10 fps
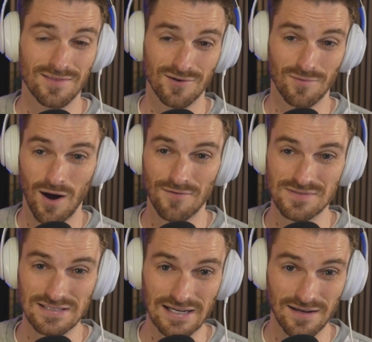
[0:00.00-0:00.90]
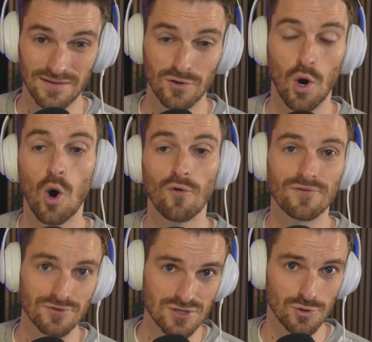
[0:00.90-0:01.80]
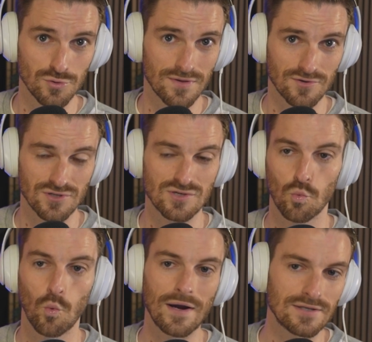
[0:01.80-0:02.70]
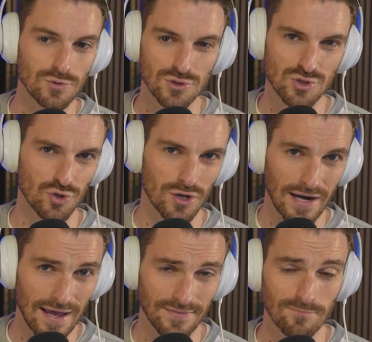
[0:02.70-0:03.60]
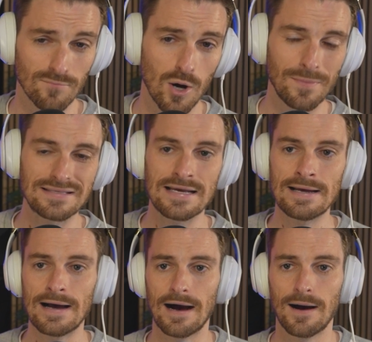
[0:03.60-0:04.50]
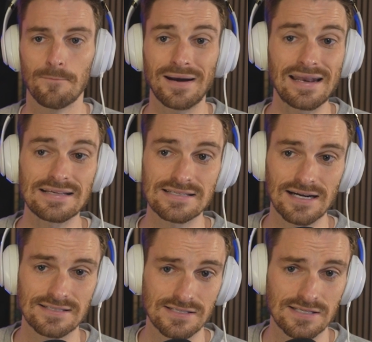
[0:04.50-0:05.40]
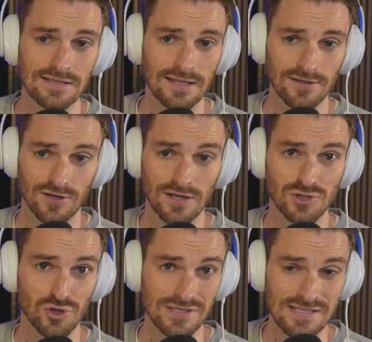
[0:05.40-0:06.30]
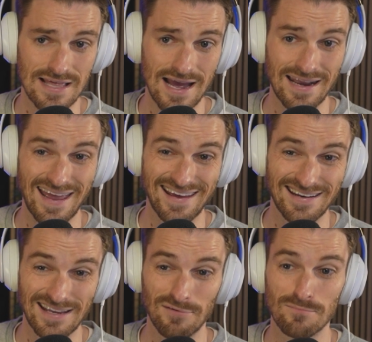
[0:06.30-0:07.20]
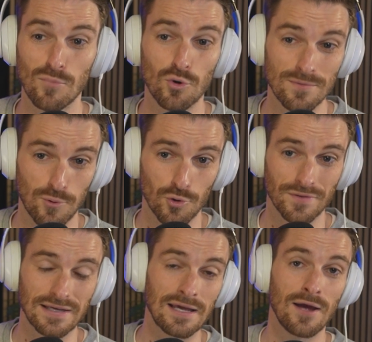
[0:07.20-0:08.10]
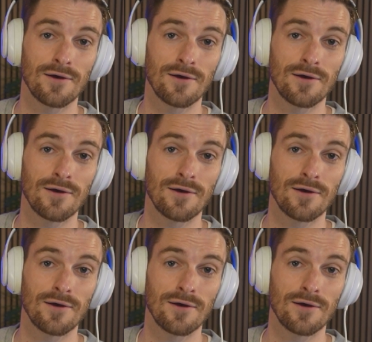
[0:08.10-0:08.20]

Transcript: They're obviously a little overtuned. They're just way too strong at the moment. Um, but it is nice to see that they're going to address that. And even more importantly,